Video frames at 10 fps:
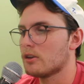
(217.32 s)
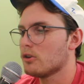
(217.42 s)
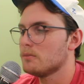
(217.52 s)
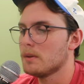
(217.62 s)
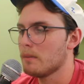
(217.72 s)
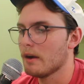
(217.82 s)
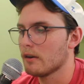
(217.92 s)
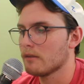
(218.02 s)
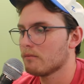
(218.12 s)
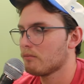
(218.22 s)
could be
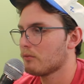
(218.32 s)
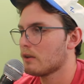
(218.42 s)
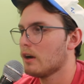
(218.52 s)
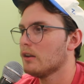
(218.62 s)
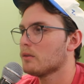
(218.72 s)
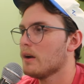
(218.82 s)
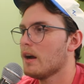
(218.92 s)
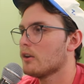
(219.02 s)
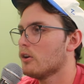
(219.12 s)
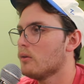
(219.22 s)
better.
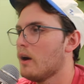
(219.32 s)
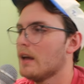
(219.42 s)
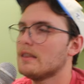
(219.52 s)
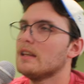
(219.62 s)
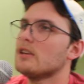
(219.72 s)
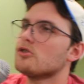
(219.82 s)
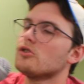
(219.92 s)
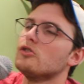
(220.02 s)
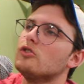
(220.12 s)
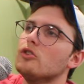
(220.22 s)
Colorado, I think it
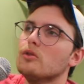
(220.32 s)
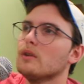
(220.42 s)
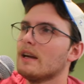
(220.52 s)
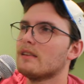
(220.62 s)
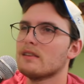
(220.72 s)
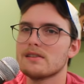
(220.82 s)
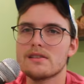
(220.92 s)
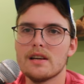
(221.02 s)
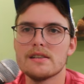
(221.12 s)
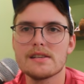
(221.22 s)
should do like the
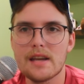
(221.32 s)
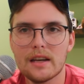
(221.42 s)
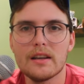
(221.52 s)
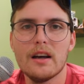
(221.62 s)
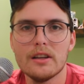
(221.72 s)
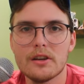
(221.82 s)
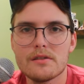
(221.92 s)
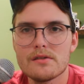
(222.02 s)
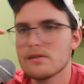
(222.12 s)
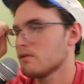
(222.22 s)
sunset
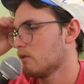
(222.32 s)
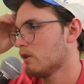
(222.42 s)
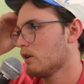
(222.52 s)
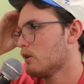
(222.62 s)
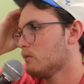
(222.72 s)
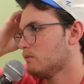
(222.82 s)
colors, you know?